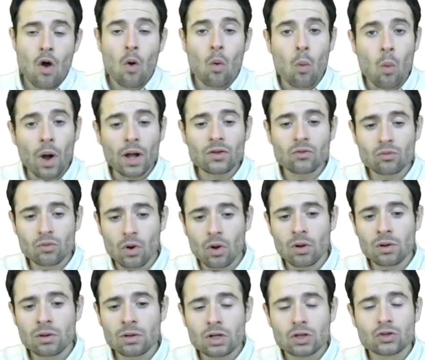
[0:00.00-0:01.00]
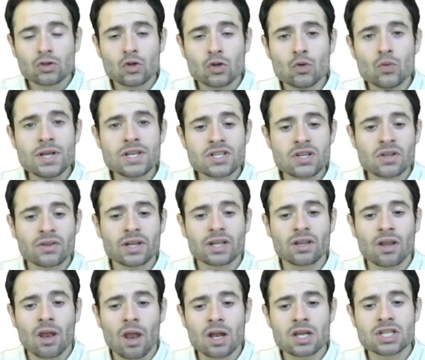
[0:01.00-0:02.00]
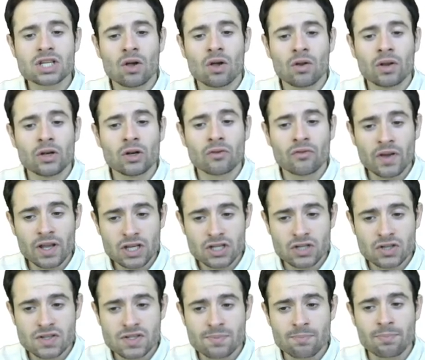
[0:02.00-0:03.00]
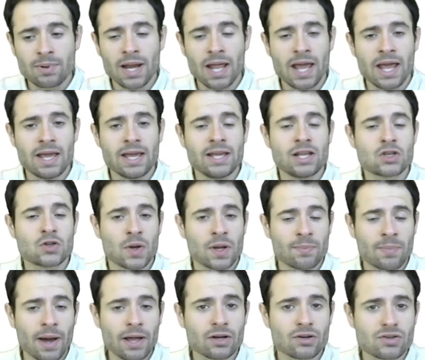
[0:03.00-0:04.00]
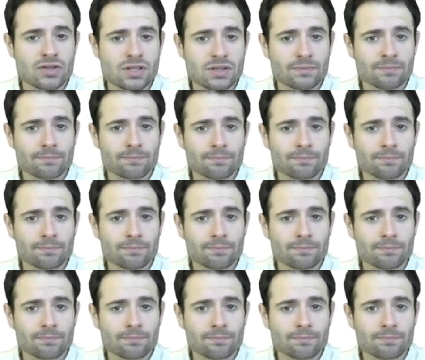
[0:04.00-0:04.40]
What role do recent technological innovations play in trade patterns?